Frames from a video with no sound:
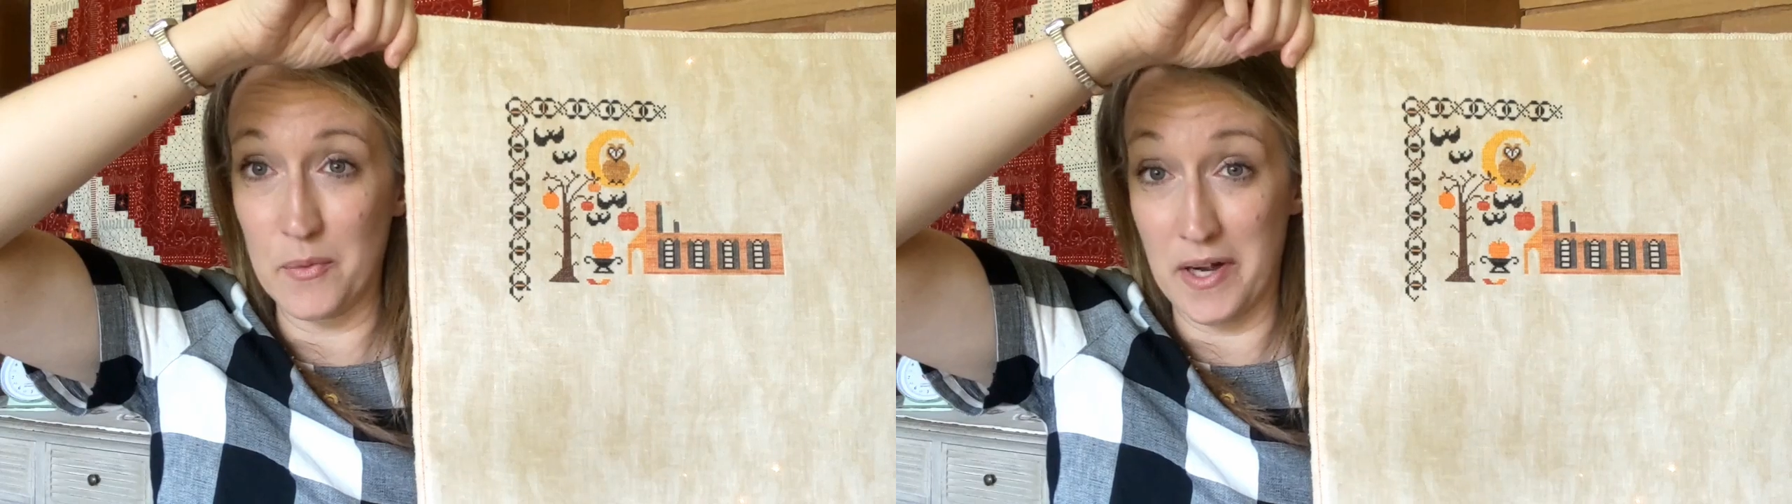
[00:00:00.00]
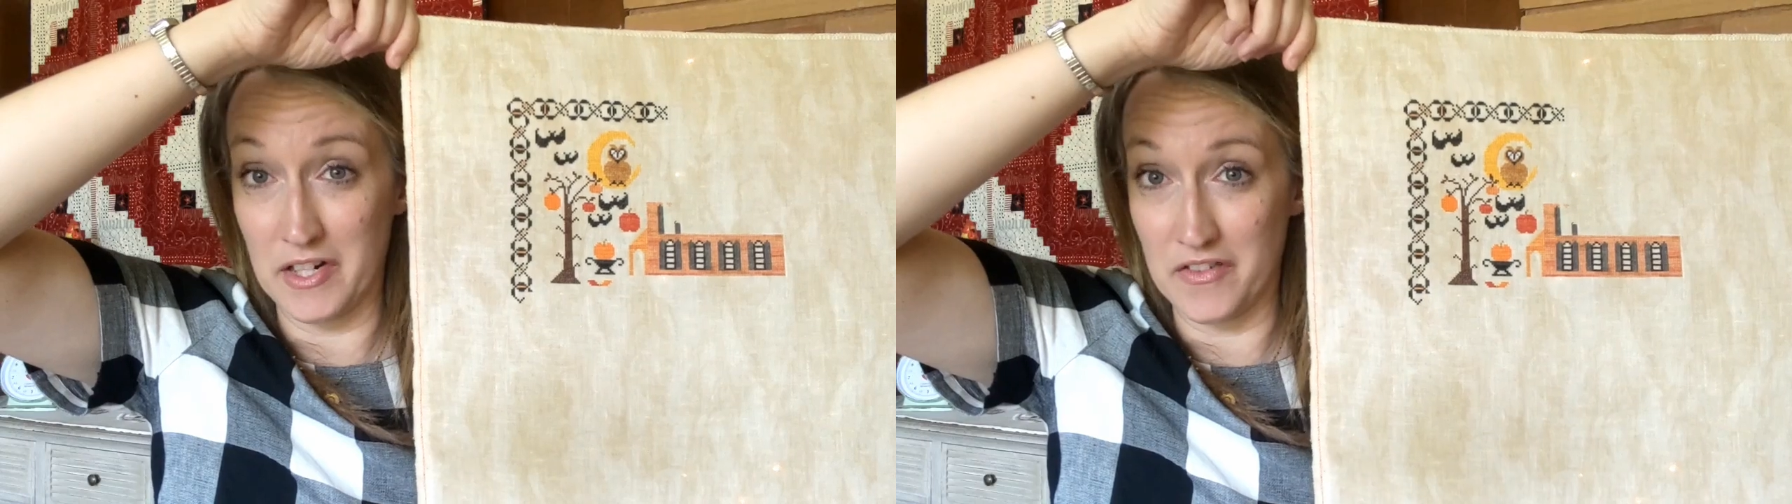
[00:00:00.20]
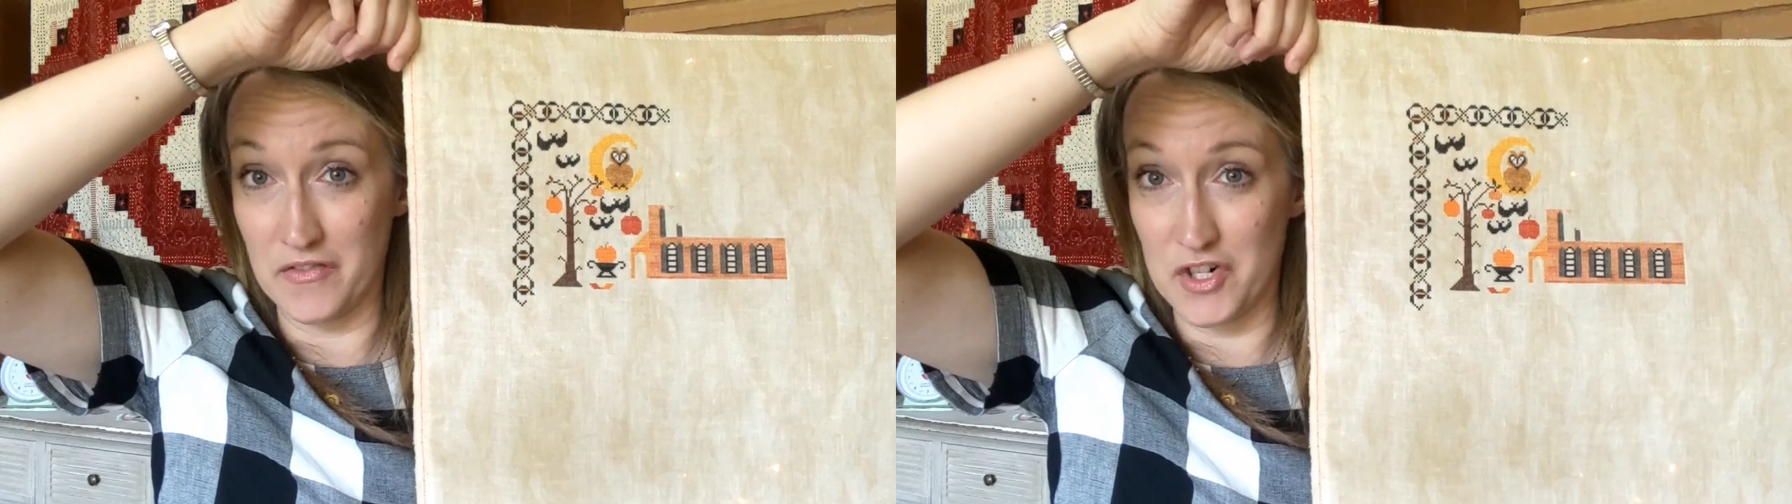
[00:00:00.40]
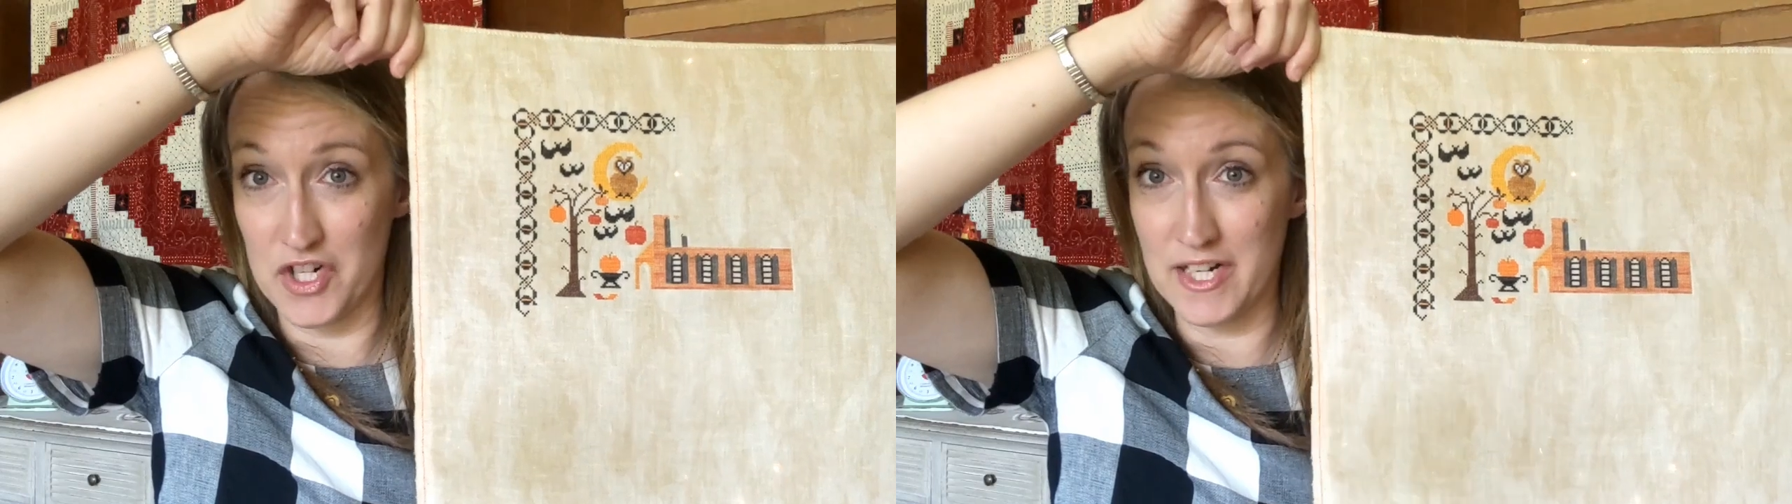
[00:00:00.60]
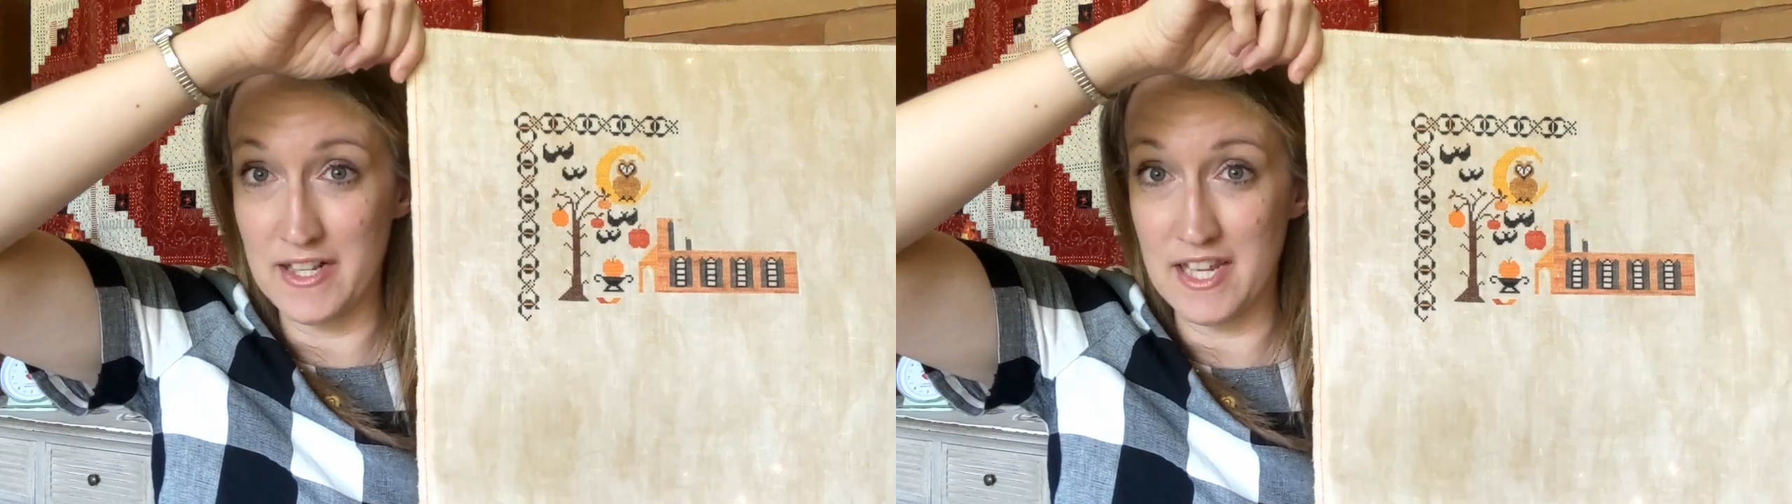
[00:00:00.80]
thread
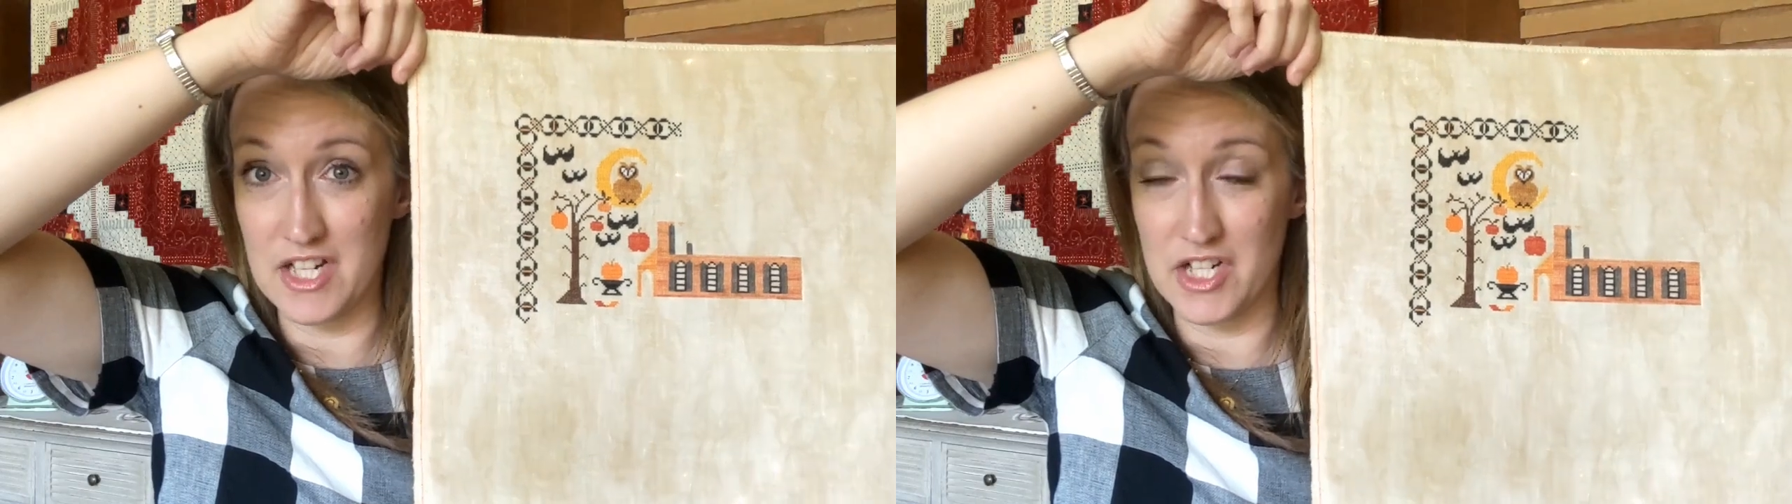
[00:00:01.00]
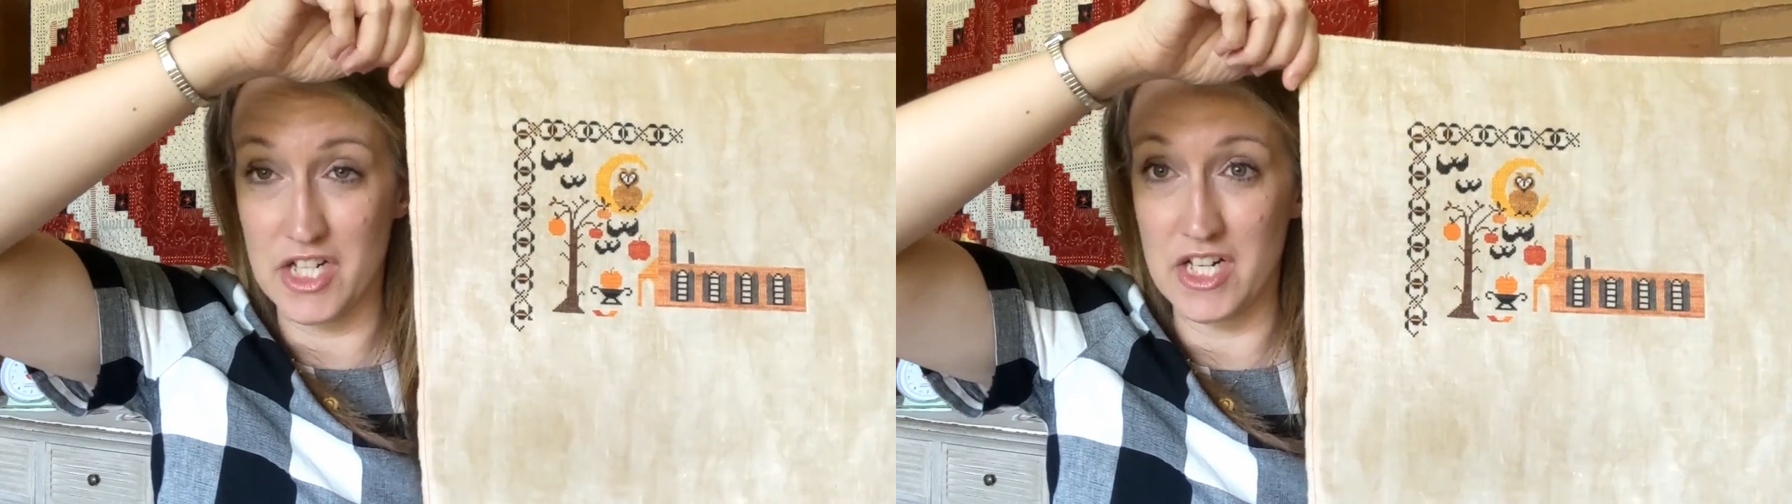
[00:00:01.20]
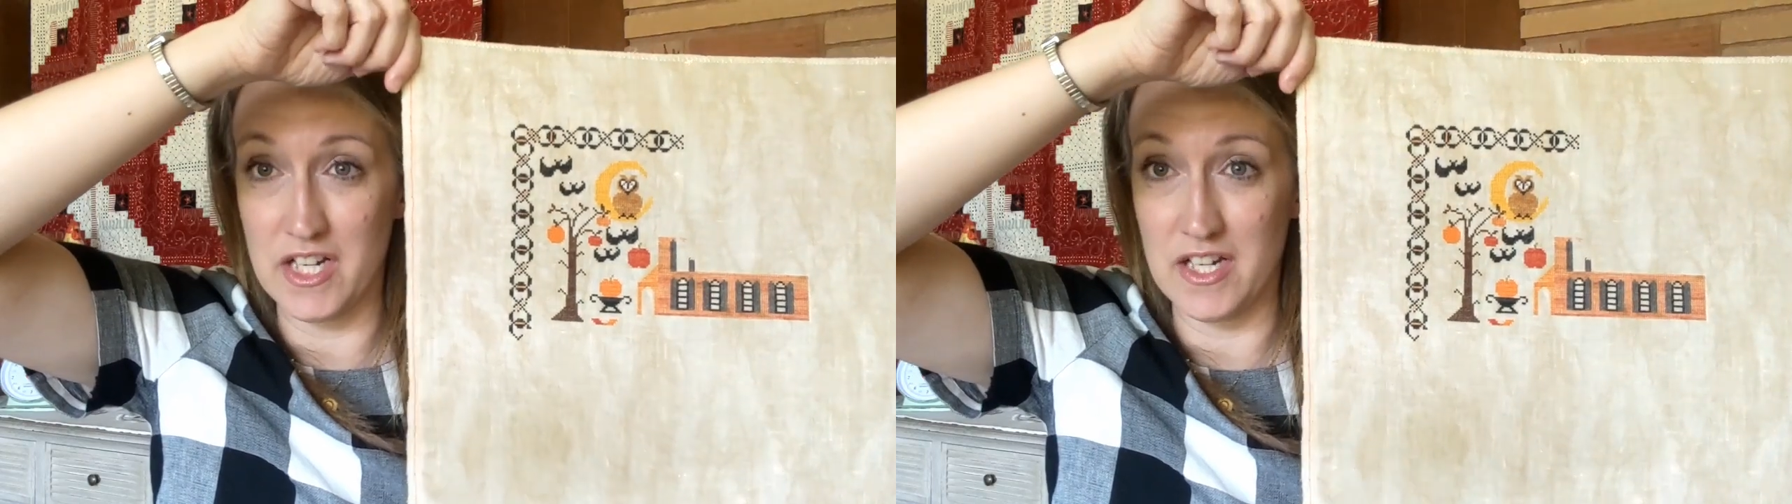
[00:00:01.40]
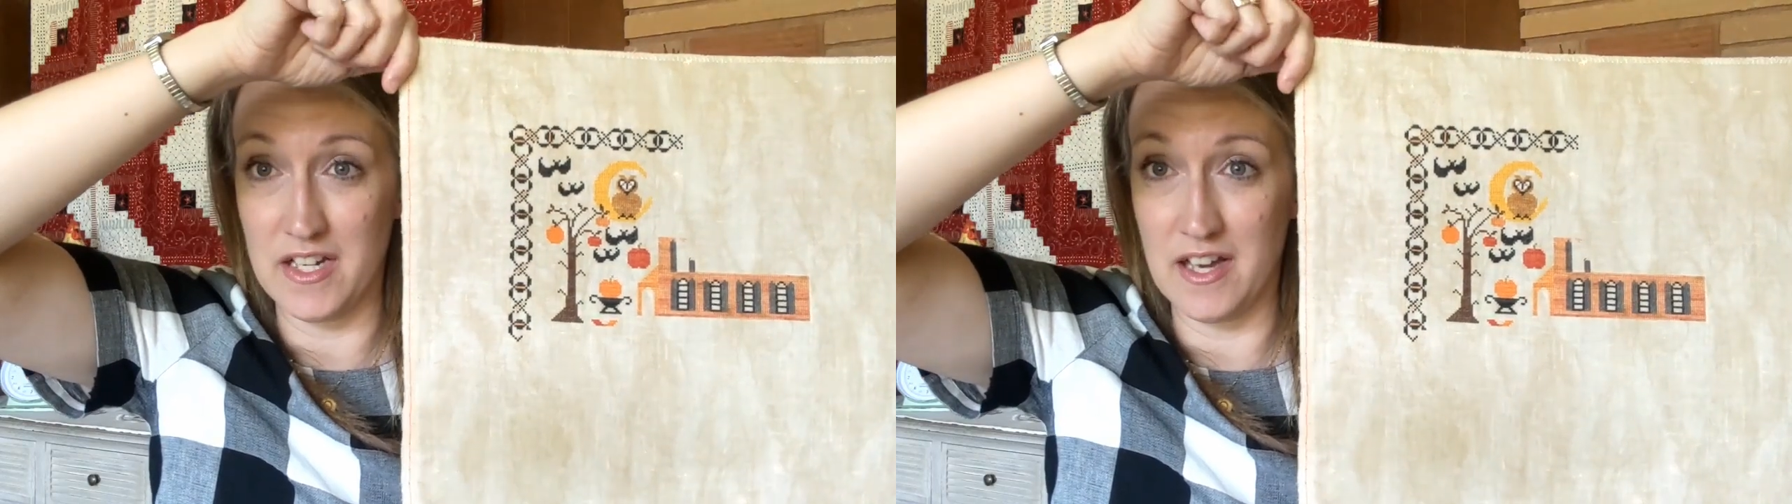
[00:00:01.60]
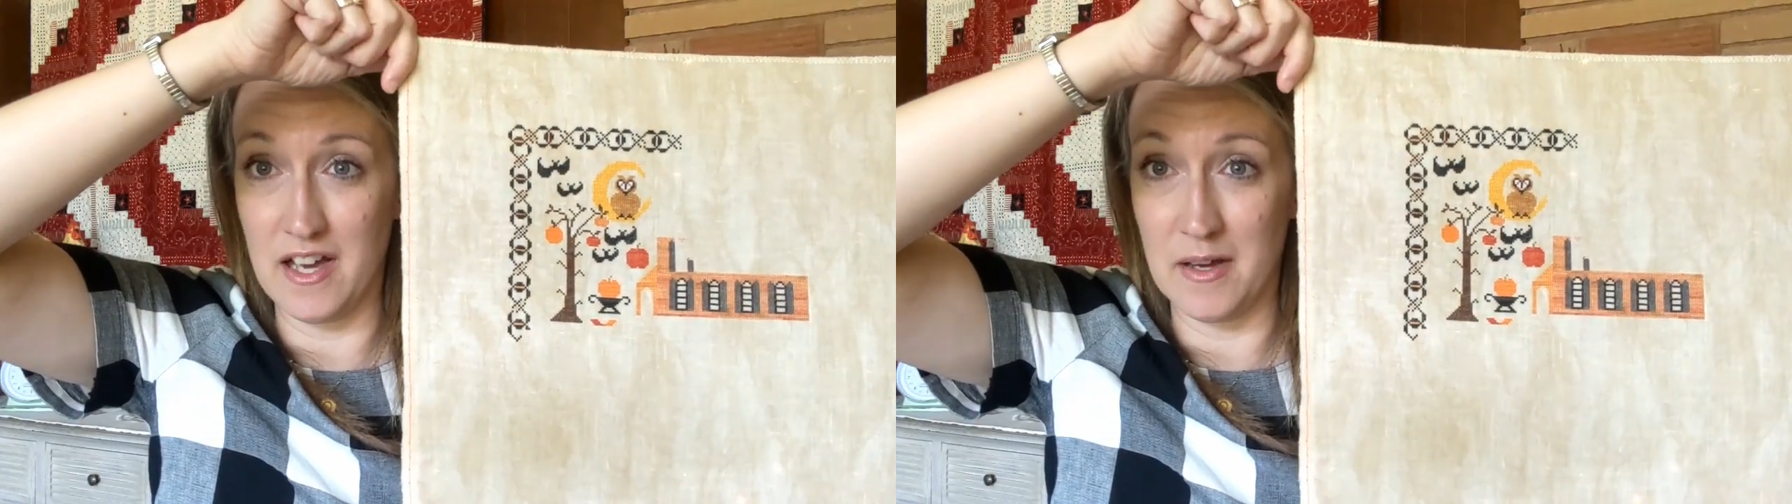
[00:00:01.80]
conversion that
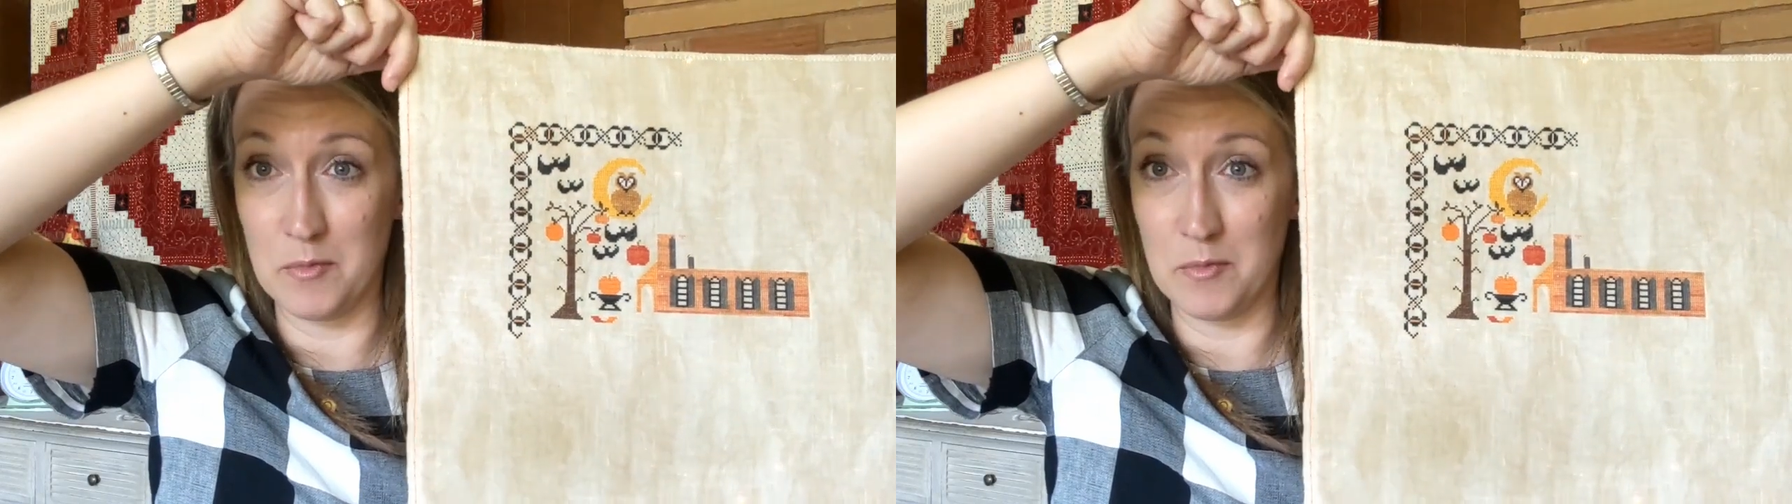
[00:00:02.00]
she